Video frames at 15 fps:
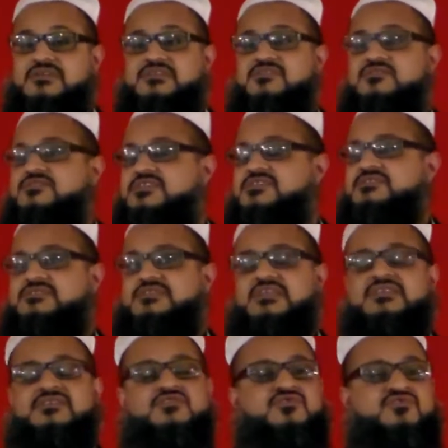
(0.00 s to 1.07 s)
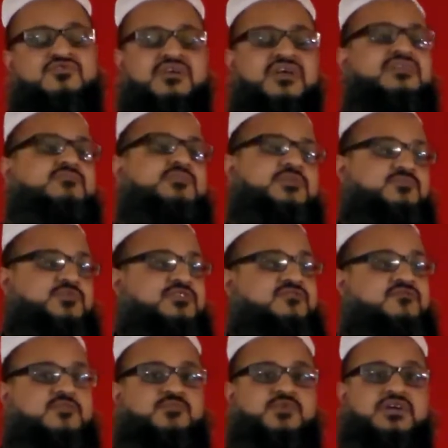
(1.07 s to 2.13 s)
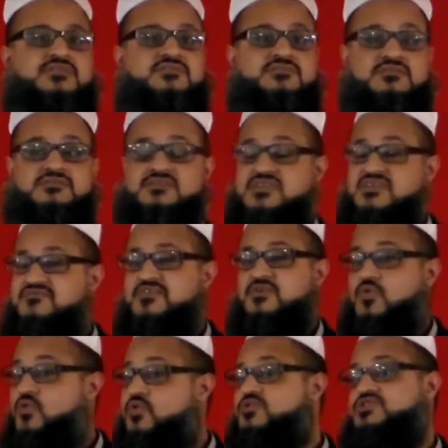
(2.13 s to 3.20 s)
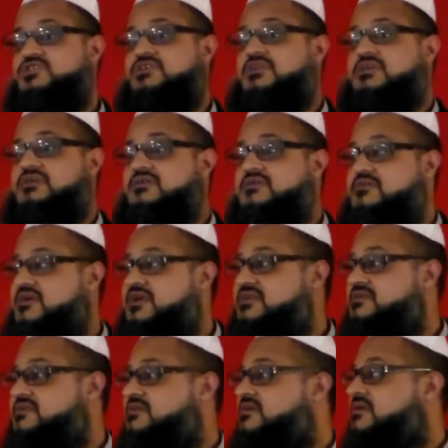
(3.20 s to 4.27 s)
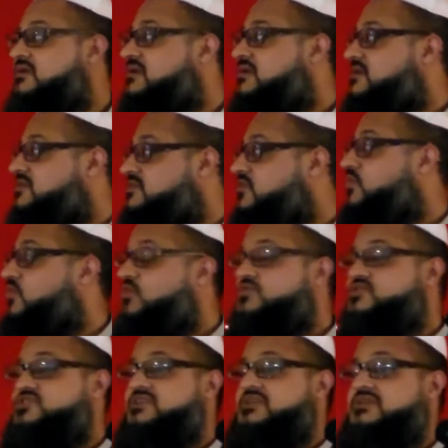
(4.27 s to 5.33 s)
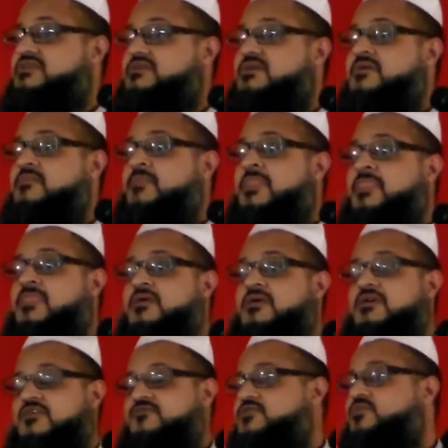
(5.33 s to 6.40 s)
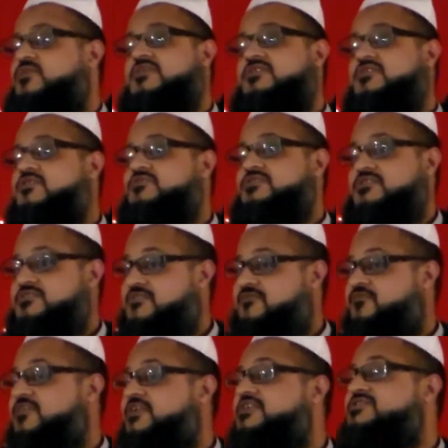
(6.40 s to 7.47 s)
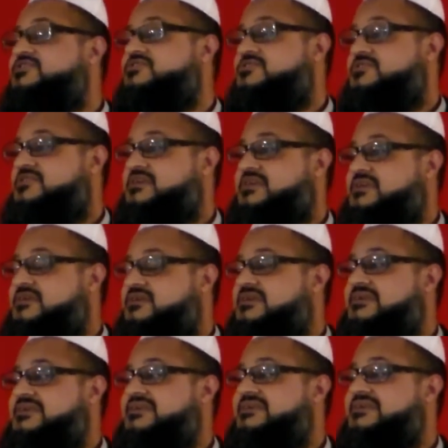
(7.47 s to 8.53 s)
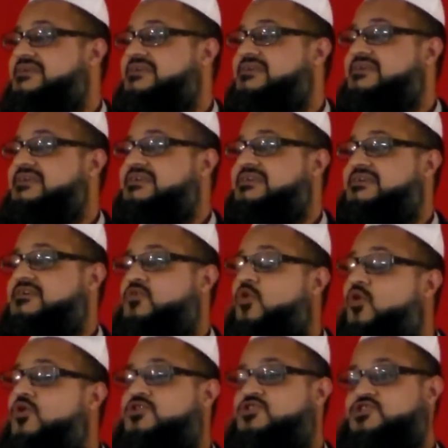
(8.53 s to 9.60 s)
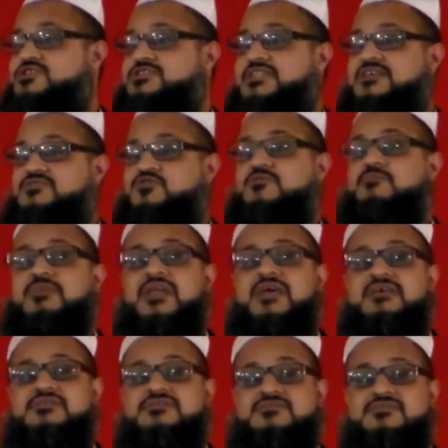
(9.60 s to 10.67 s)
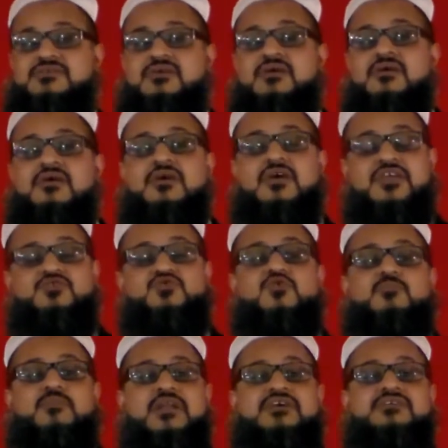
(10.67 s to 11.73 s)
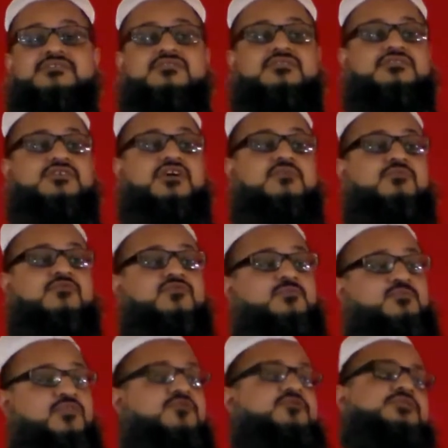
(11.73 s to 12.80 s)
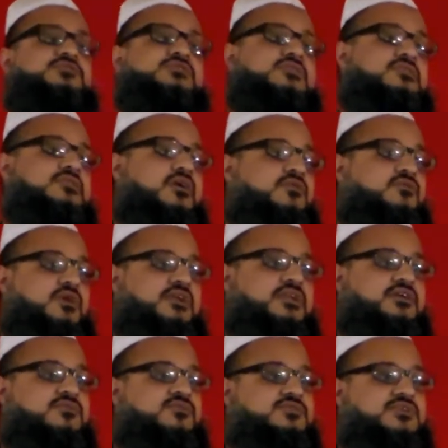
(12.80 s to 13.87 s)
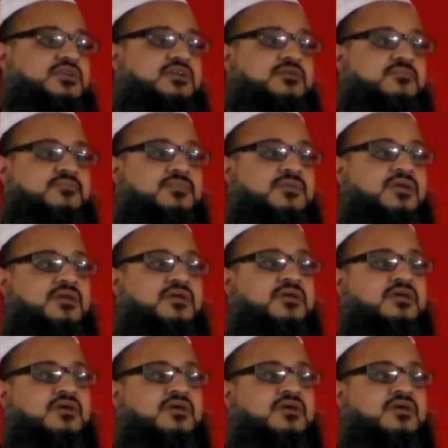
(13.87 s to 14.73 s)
in these incredibly beautiful practices, even auctioning, right? You know, auctioning, if you want to know that the first auction that took place, it took place in the time of the Prophet sallallahu alaihi wasallam.